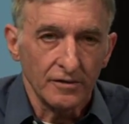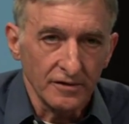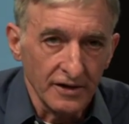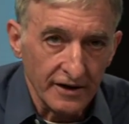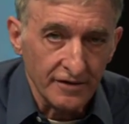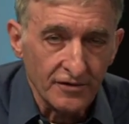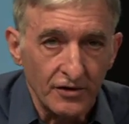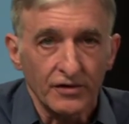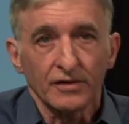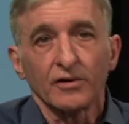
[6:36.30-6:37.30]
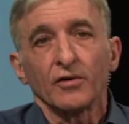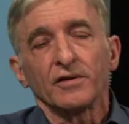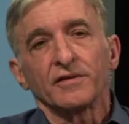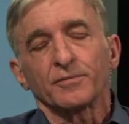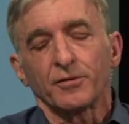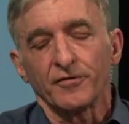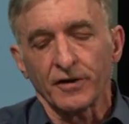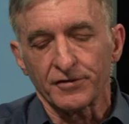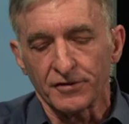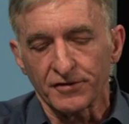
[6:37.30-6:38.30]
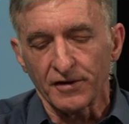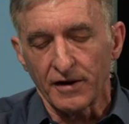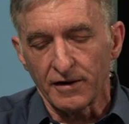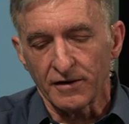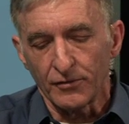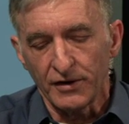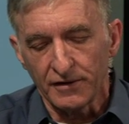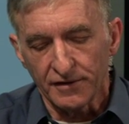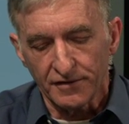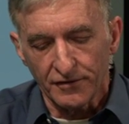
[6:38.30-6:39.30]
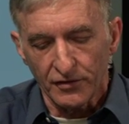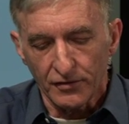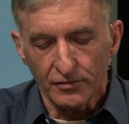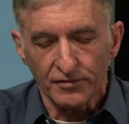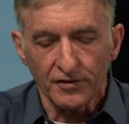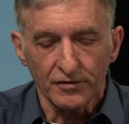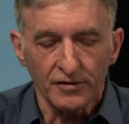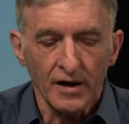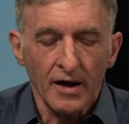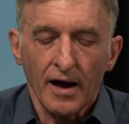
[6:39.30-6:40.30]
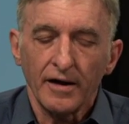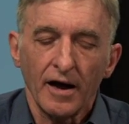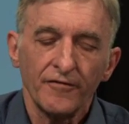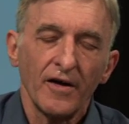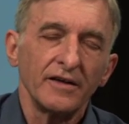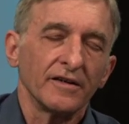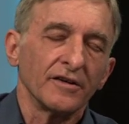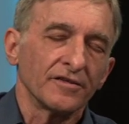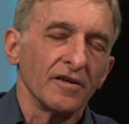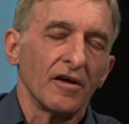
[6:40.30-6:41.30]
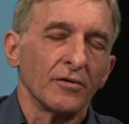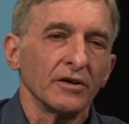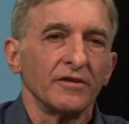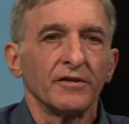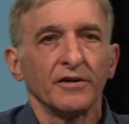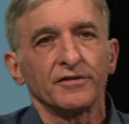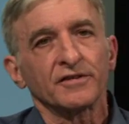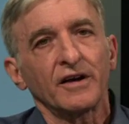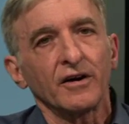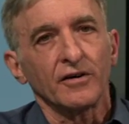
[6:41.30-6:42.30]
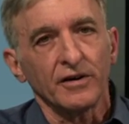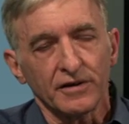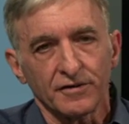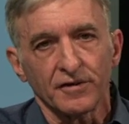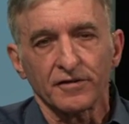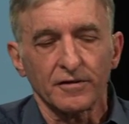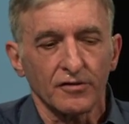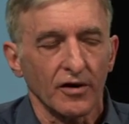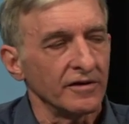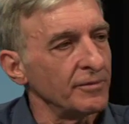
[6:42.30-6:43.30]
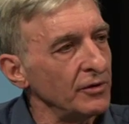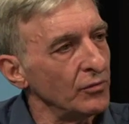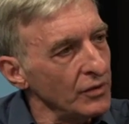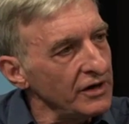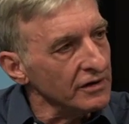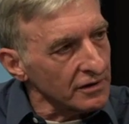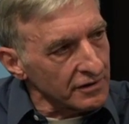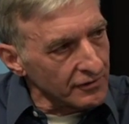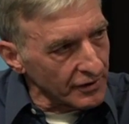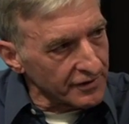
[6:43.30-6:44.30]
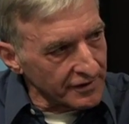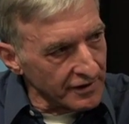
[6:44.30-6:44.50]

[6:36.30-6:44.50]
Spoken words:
link so you can go to this professor's site and read this if you so. I find that it's not really very scary. It's just trying to be real with